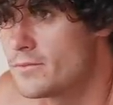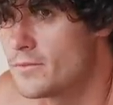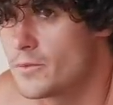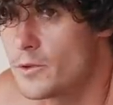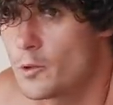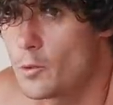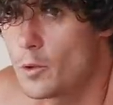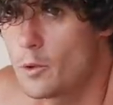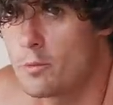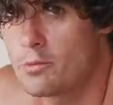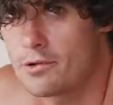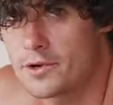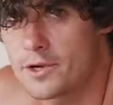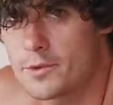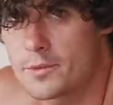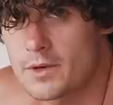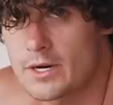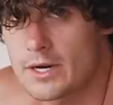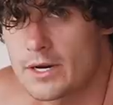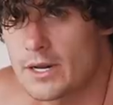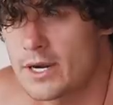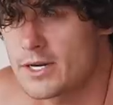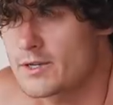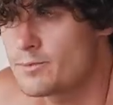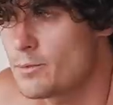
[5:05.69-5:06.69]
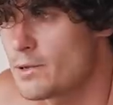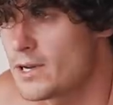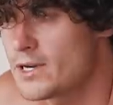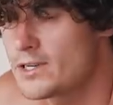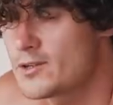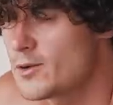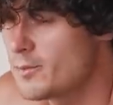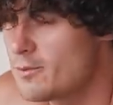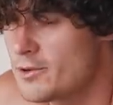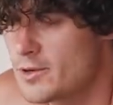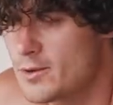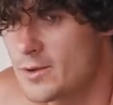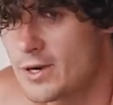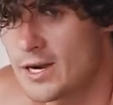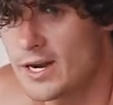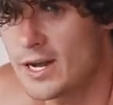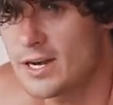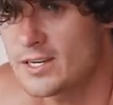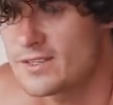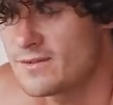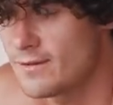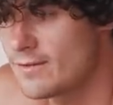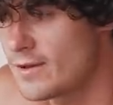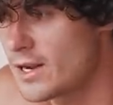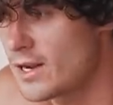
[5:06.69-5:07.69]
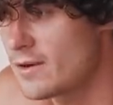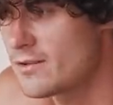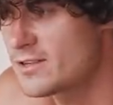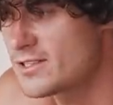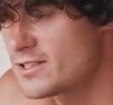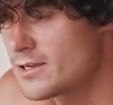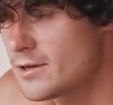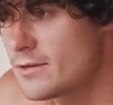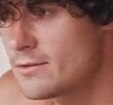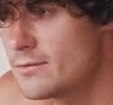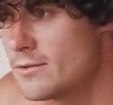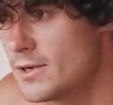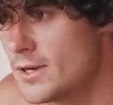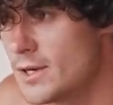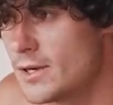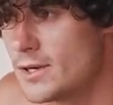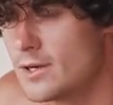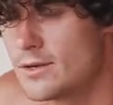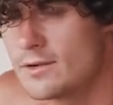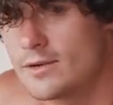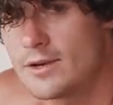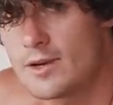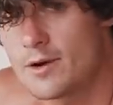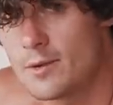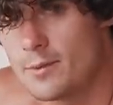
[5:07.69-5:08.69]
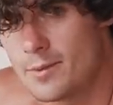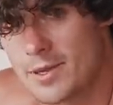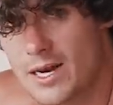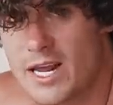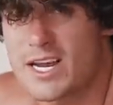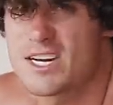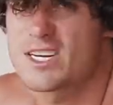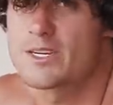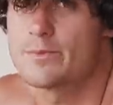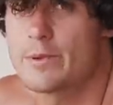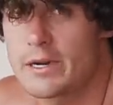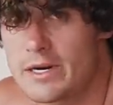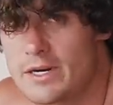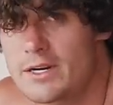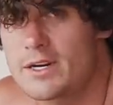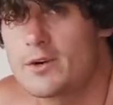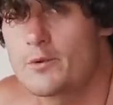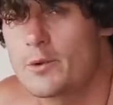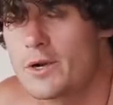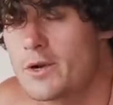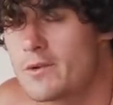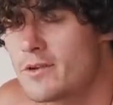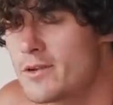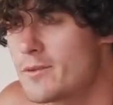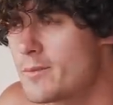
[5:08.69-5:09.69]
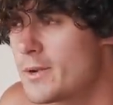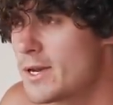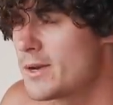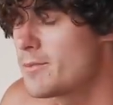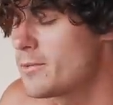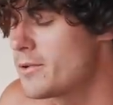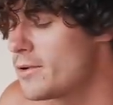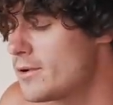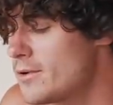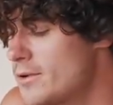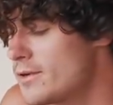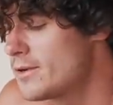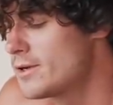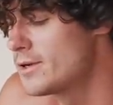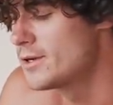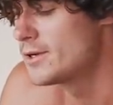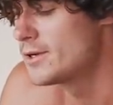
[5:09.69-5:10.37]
you know, we'll put you in a nice place. We'll put you in a nice villa. So it'll be like spending the week with me. But